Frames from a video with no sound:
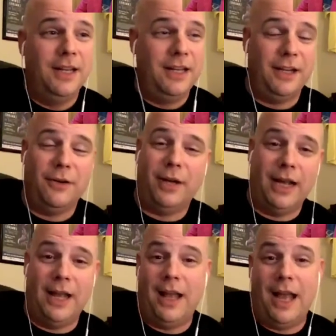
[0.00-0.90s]

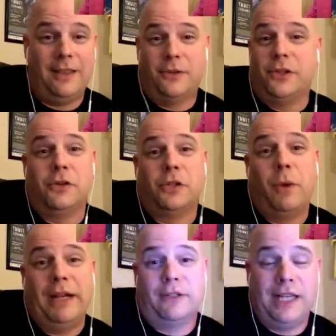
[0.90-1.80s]
There's no
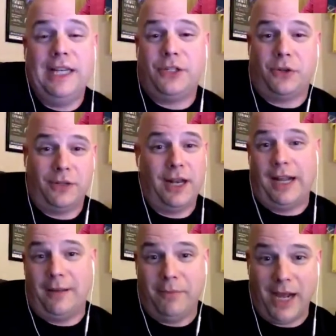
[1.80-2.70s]
Swinger T-shirt that I
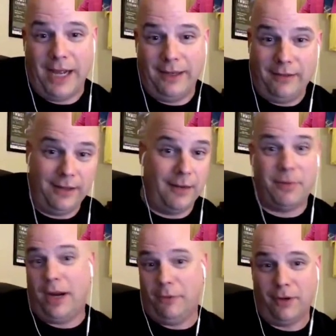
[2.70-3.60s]
can buy. I
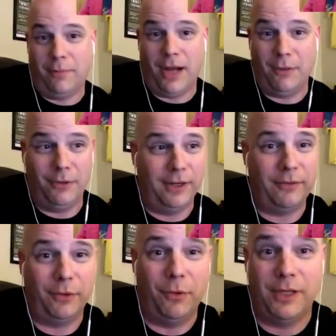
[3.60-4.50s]
probably would have bought one if
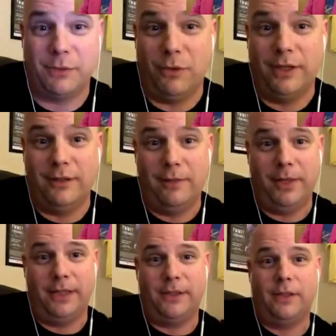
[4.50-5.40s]
there was one. I
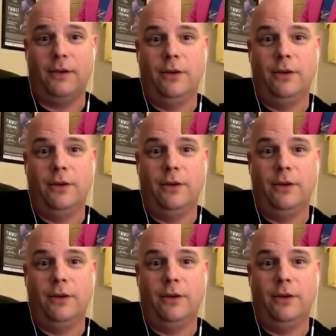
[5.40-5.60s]
mean, so.